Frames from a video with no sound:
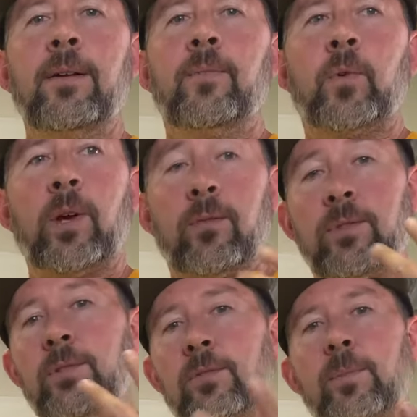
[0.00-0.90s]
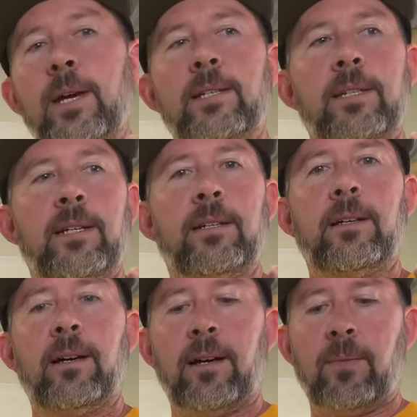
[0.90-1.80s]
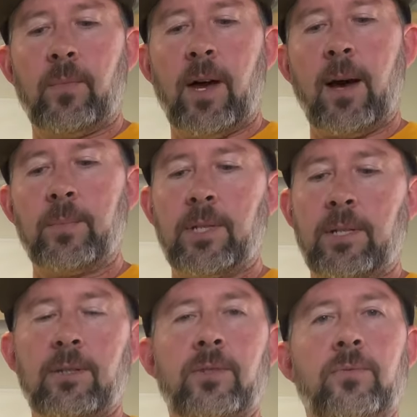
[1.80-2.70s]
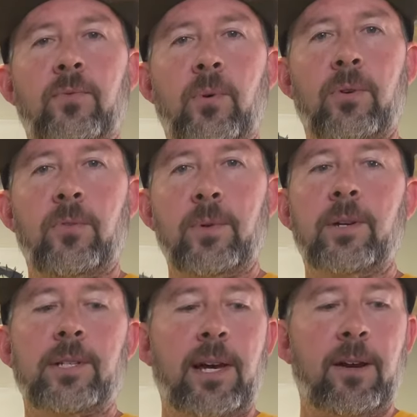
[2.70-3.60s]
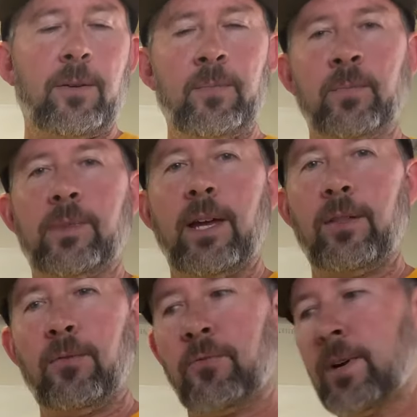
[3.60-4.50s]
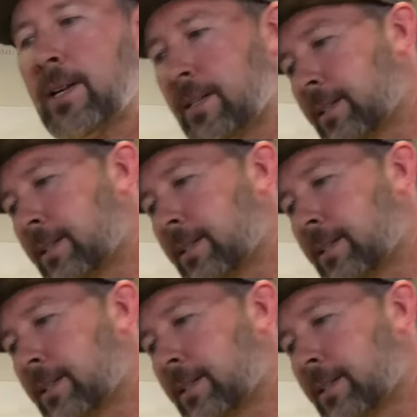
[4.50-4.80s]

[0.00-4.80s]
we have two amazing options for the rear tire. Now the front,